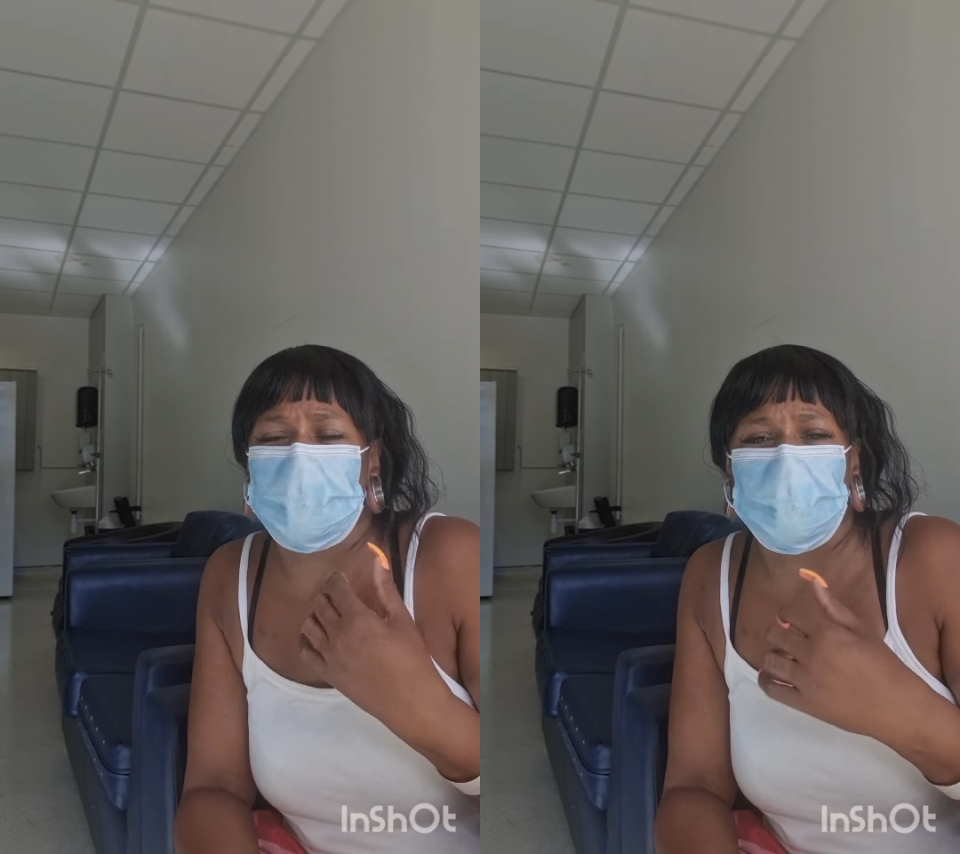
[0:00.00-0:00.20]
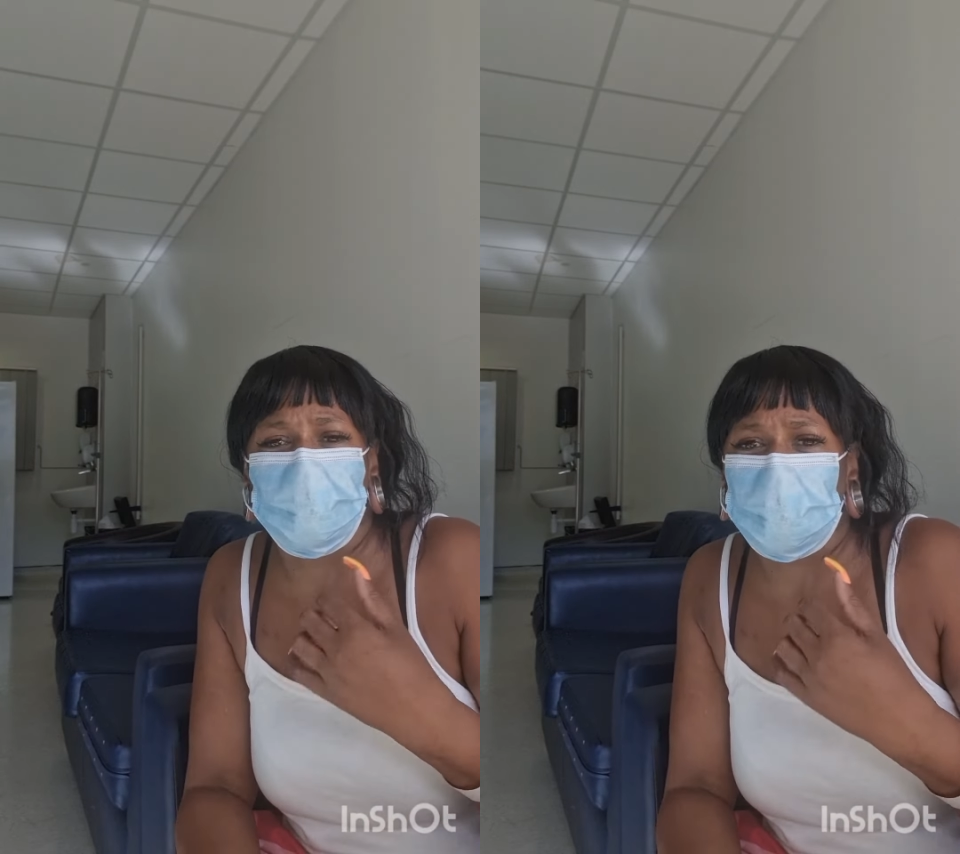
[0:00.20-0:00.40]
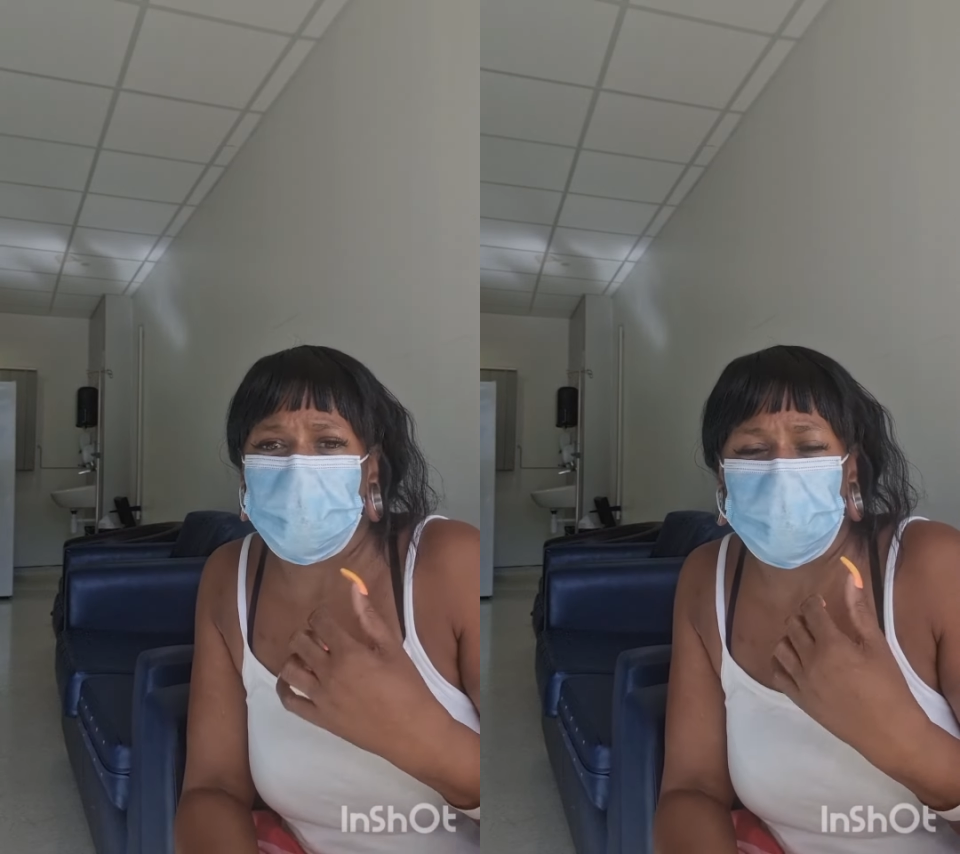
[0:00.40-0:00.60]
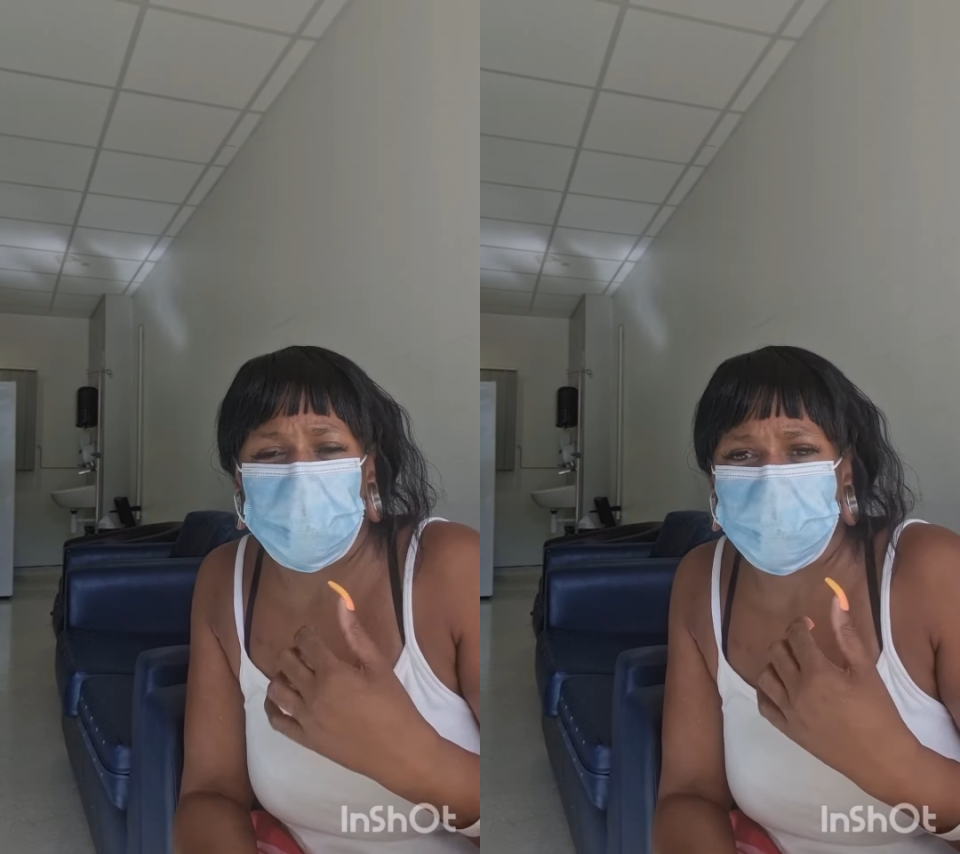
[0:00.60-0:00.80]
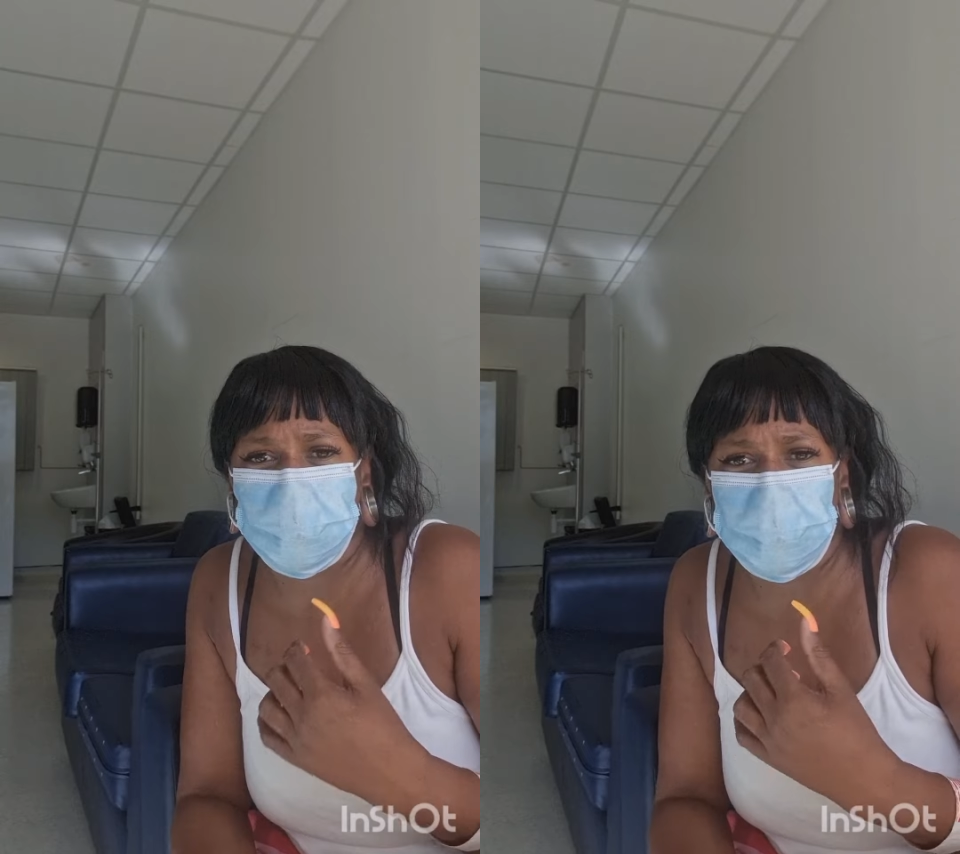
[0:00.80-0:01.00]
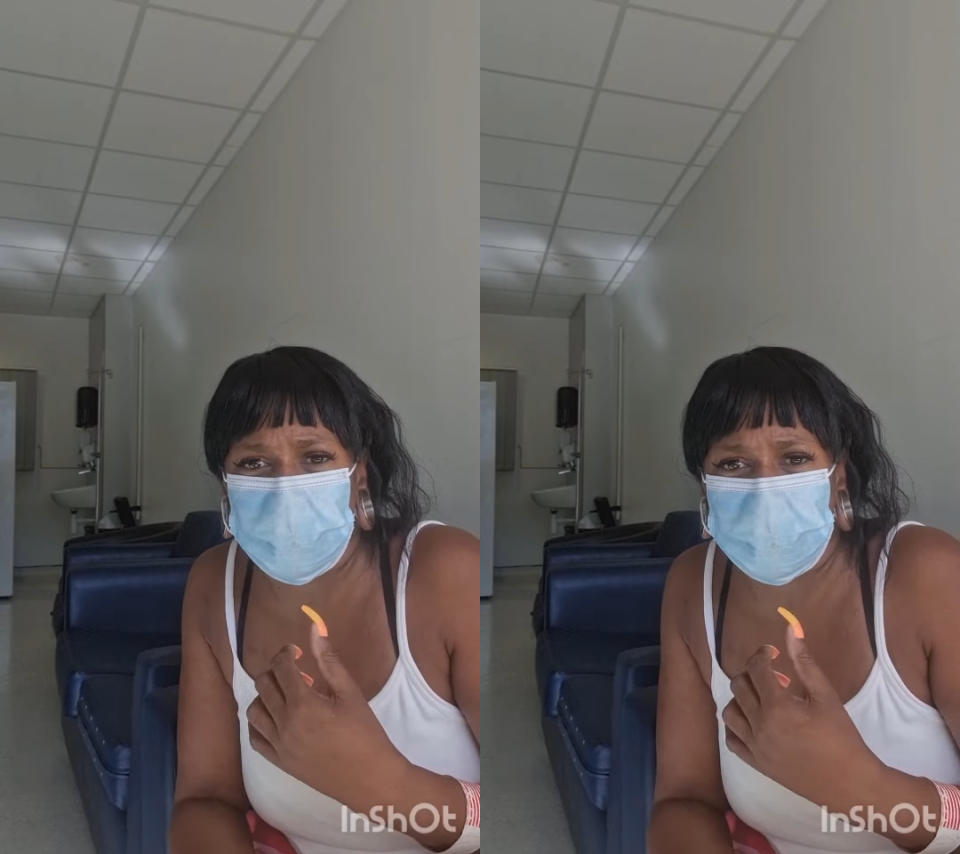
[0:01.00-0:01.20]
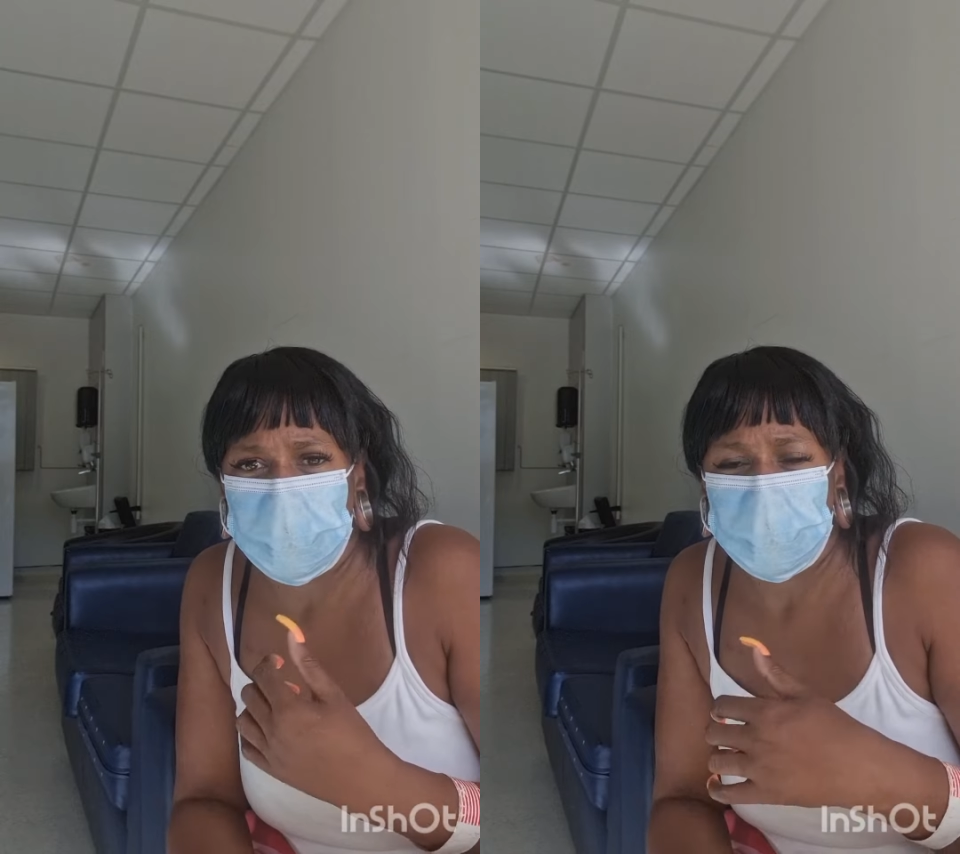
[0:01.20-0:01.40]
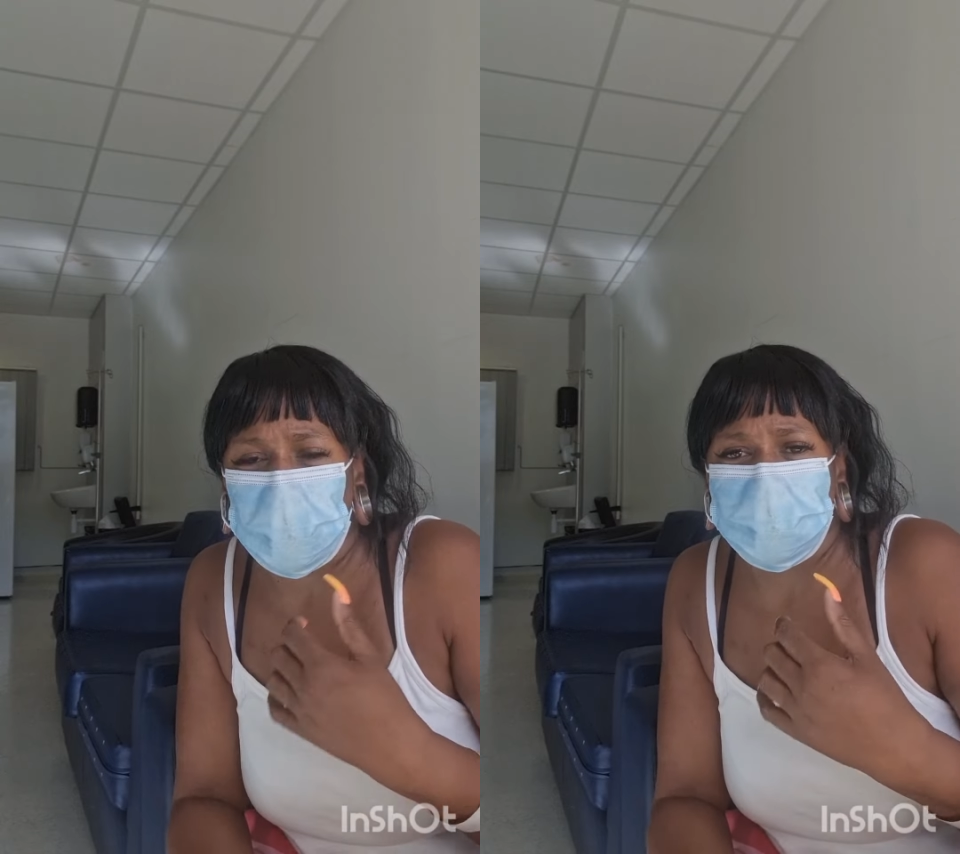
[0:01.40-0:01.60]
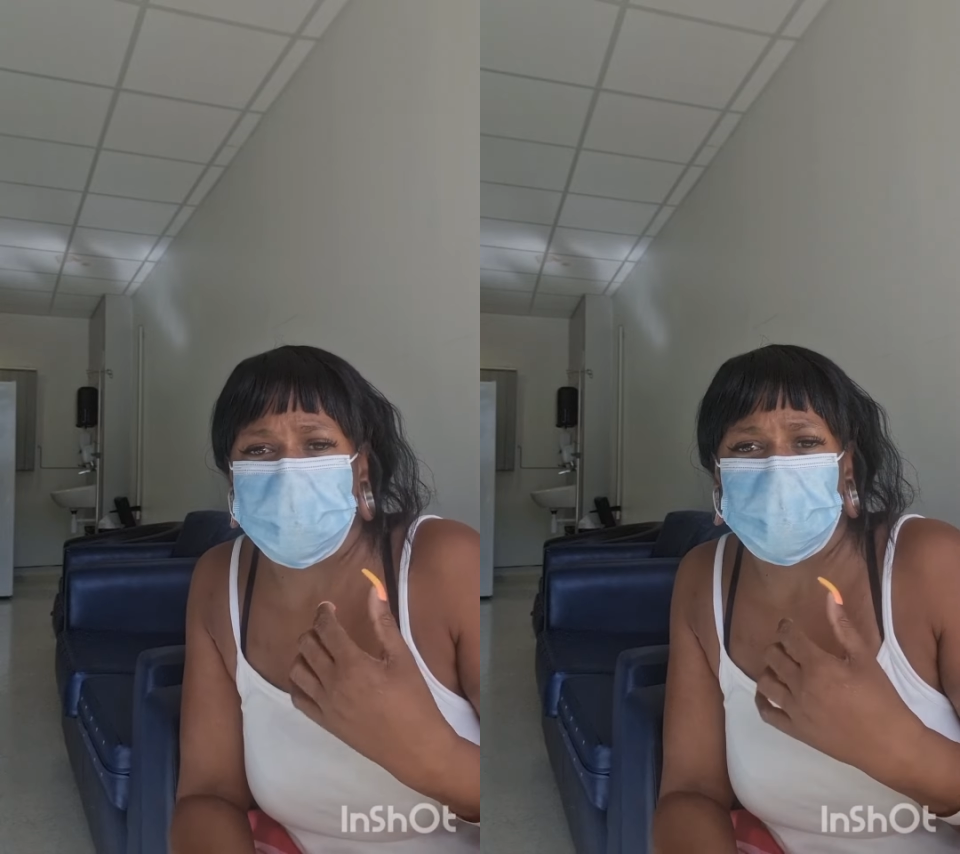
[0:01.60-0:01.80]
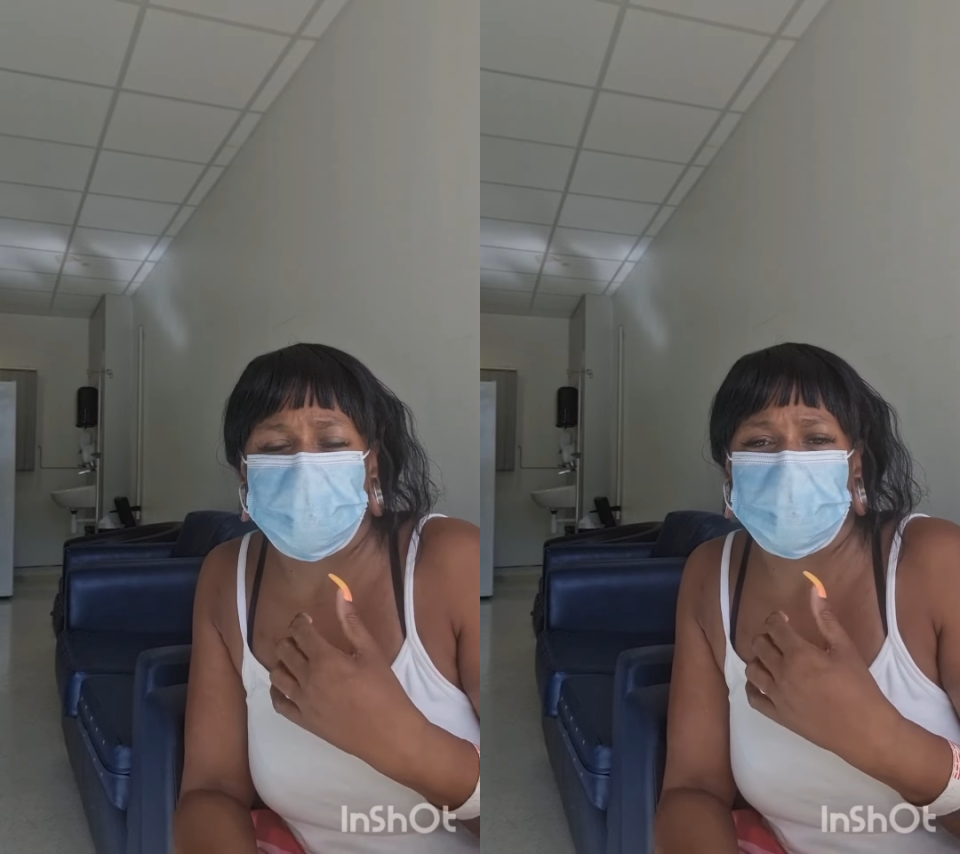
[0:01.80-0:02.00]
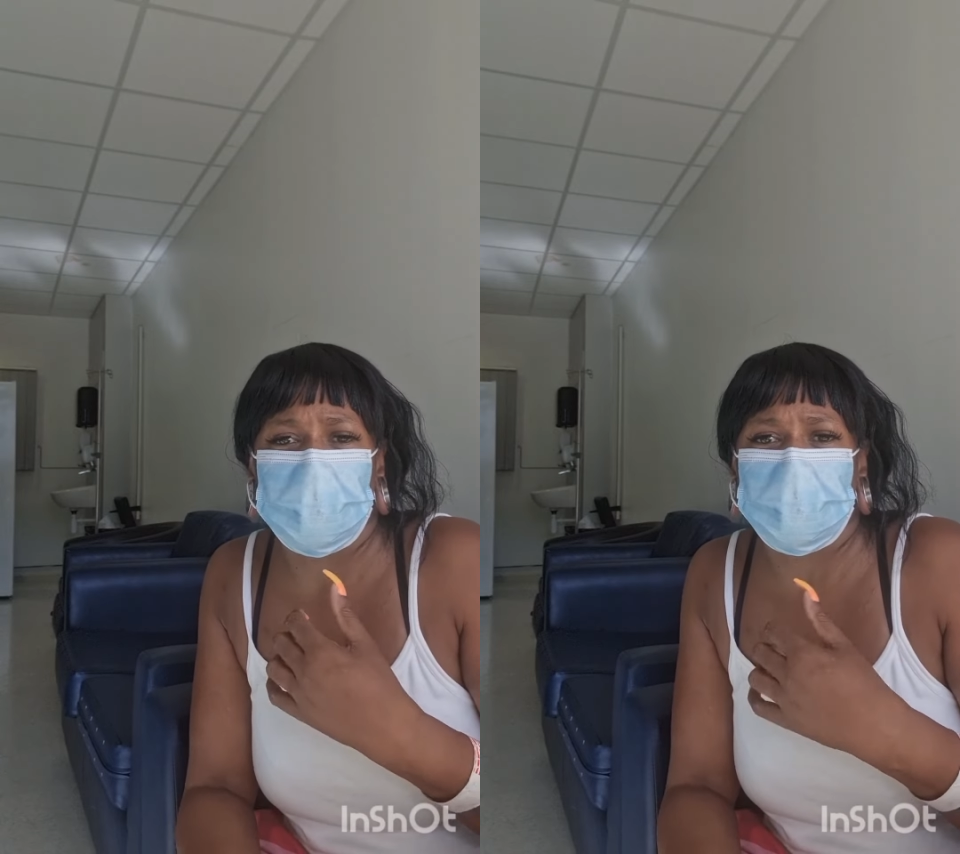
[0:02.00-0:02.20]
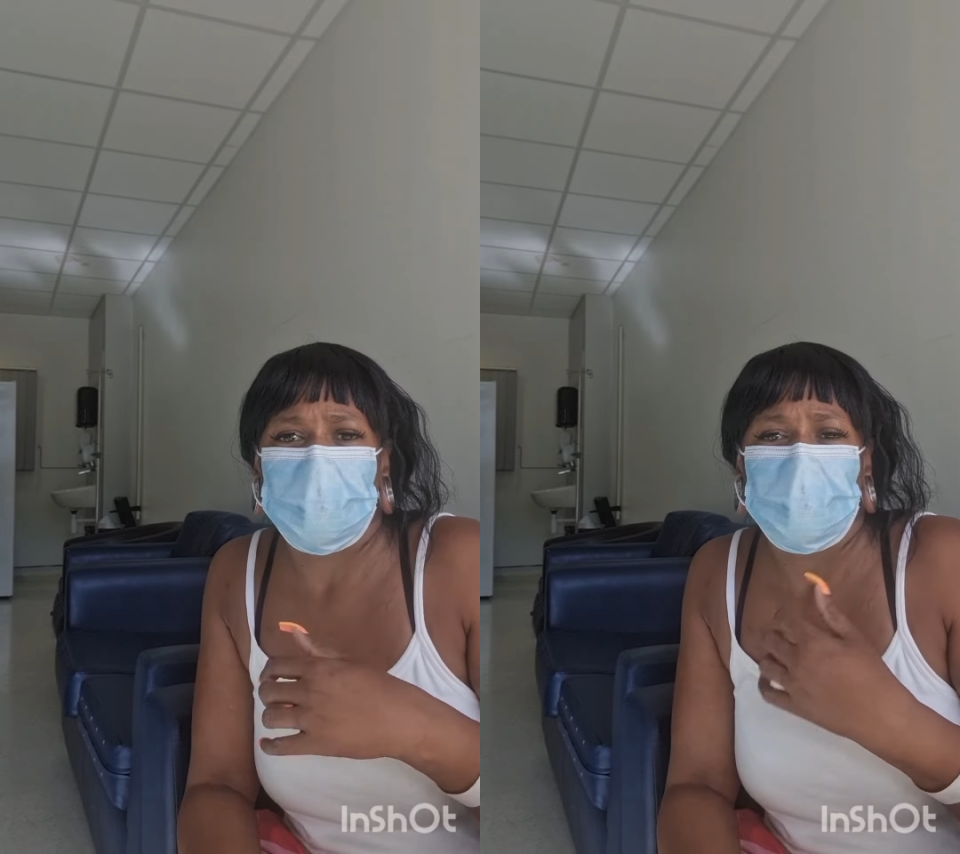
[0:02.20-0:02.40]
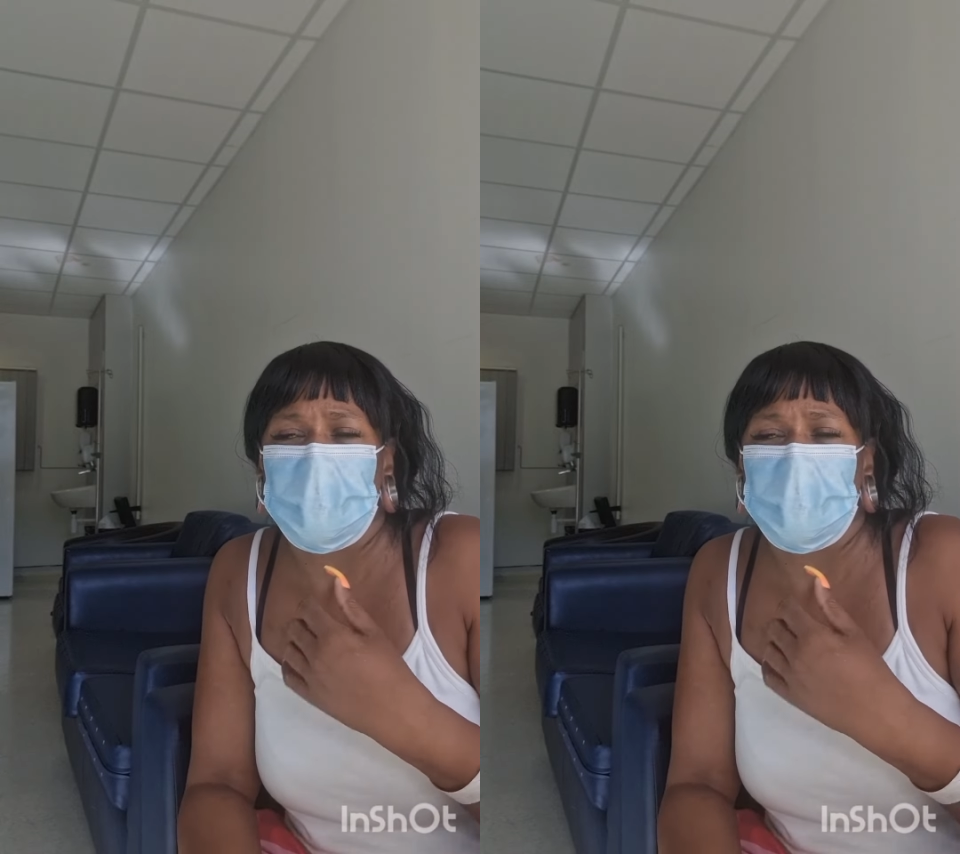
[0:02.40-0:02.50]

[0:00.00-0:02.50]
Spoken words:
a grown ass woman that was next to me.